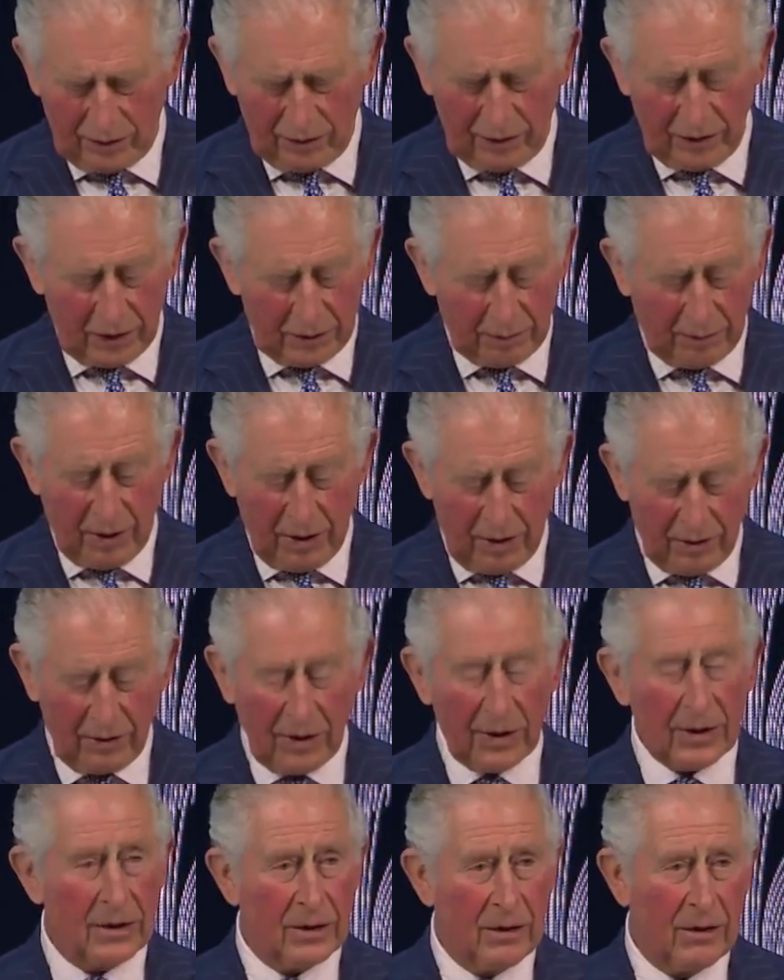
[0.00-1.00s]
With this
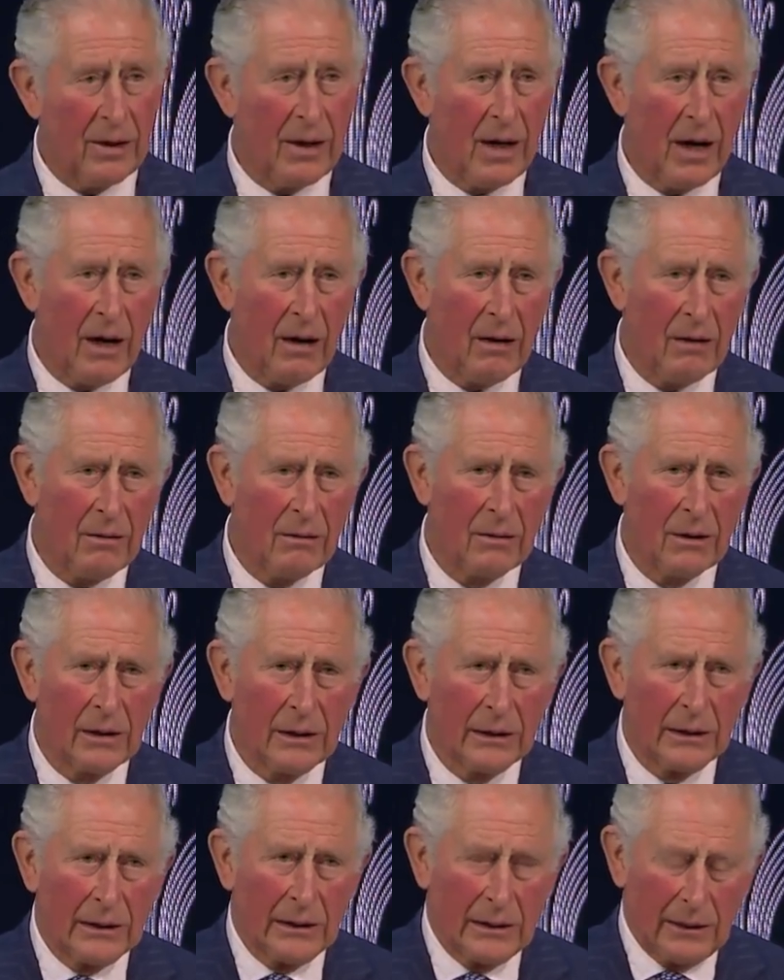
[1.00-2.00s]
progress, there are now
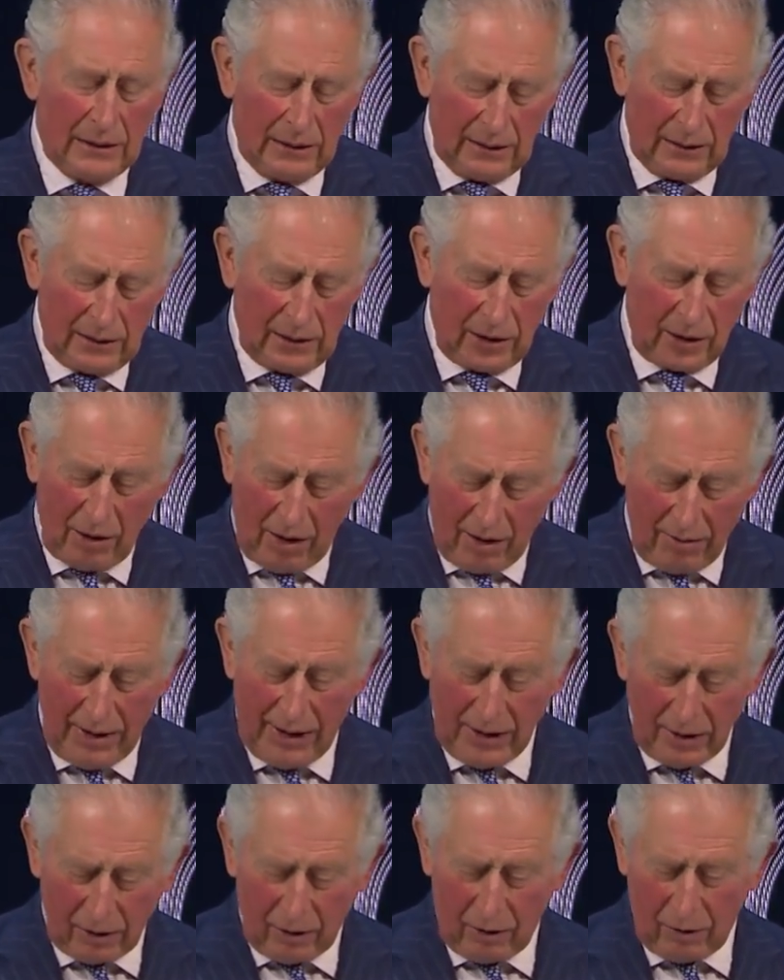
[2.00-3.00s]

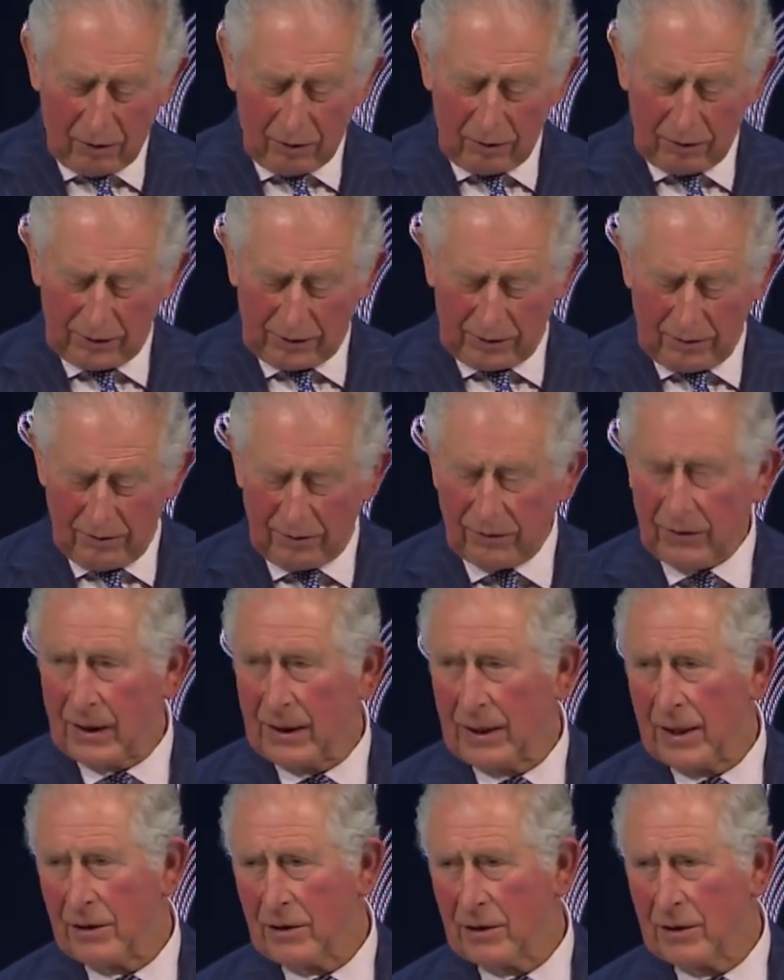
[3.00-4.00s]
growing calls from
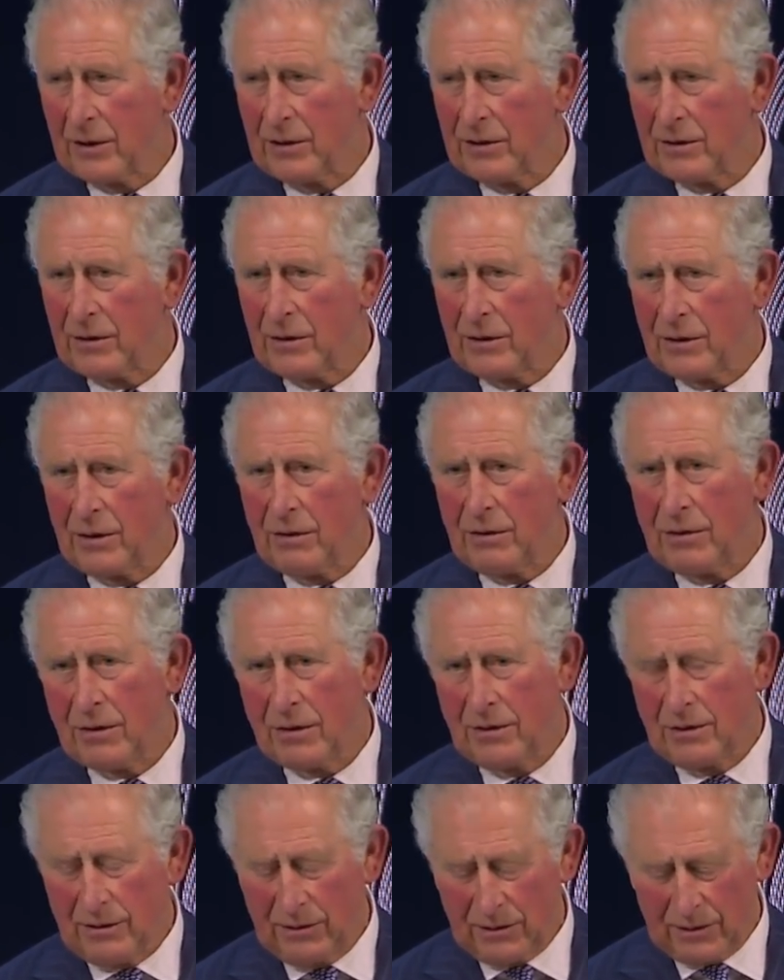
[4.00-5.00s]
financial
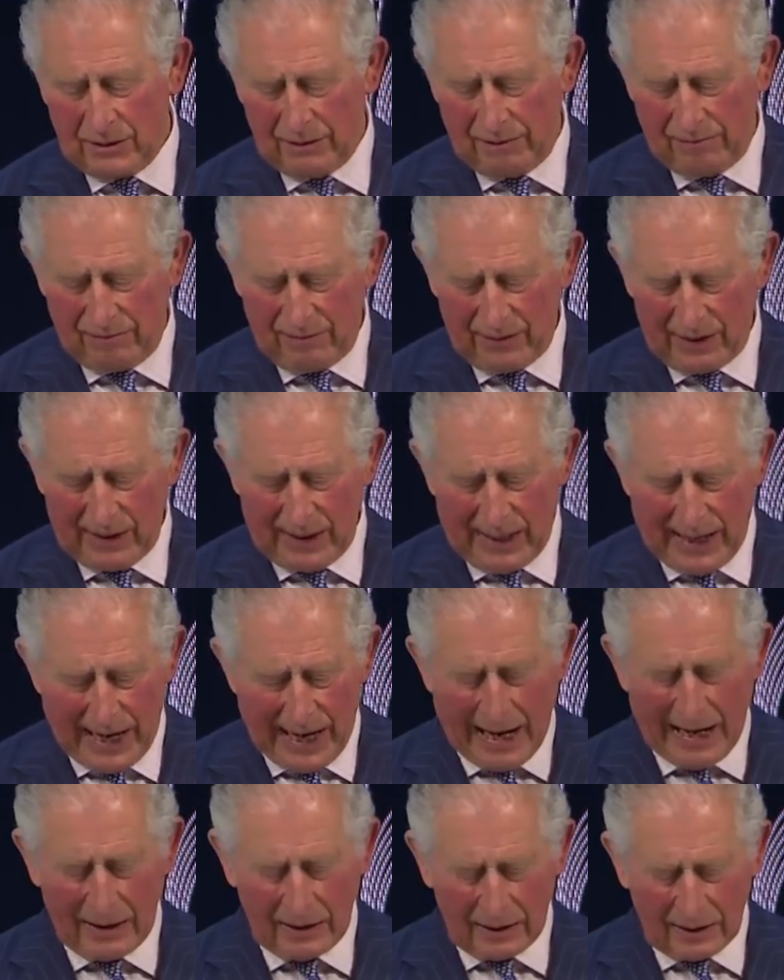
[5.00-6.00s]
institutions
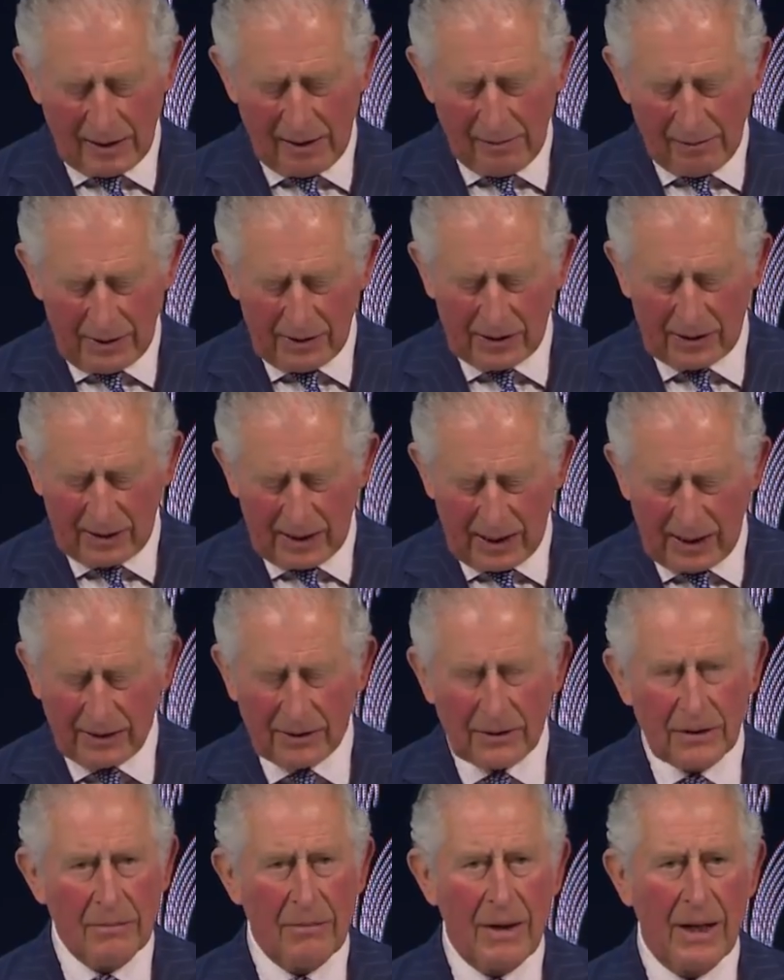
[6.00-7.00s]
and companies
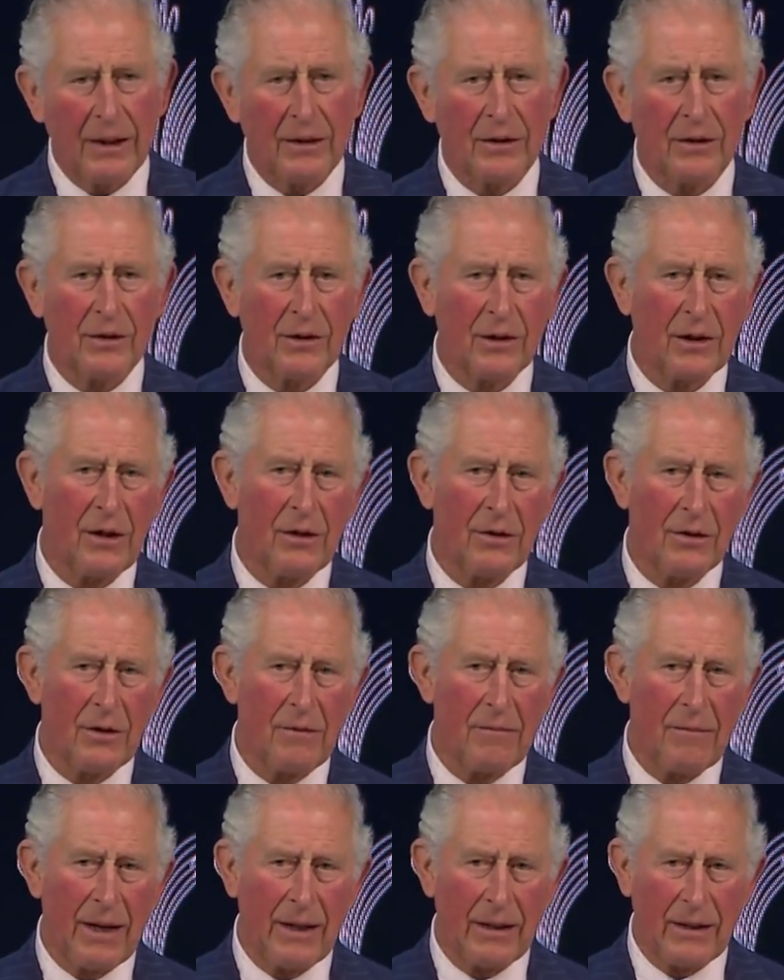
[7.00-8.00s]
alike to make
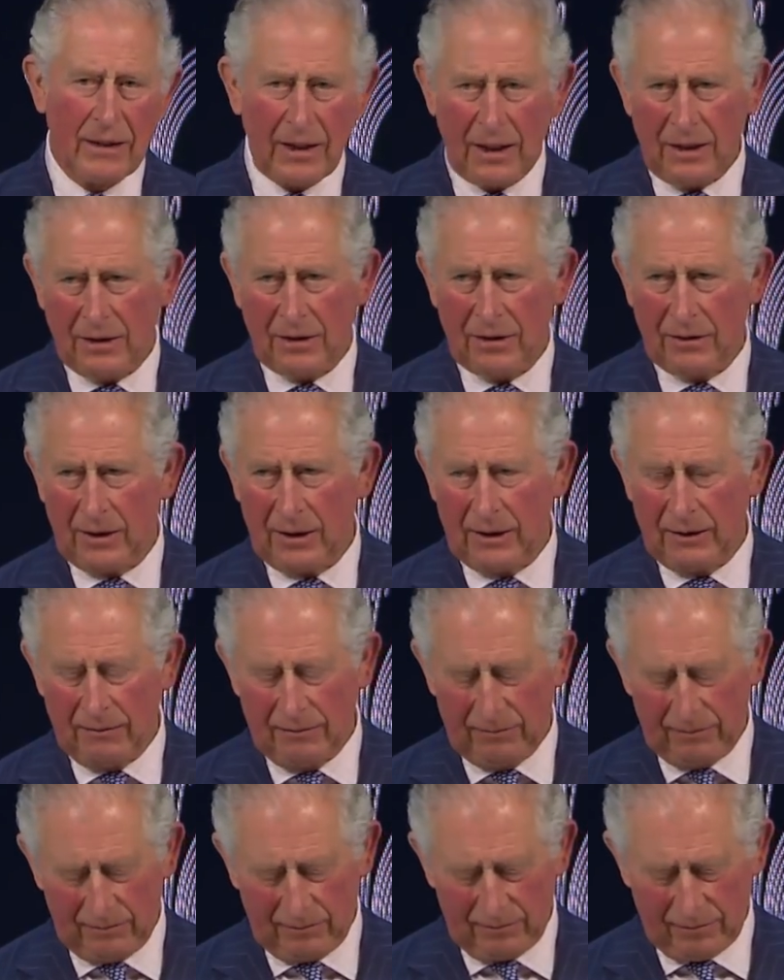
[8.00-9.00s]
disclosure mandatory.
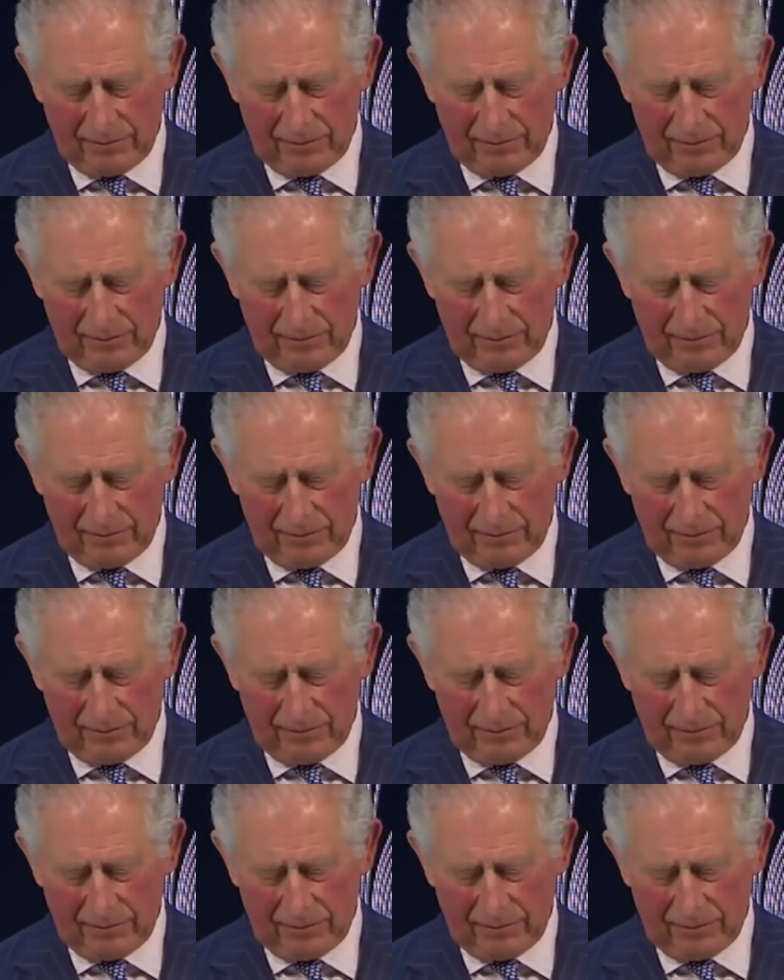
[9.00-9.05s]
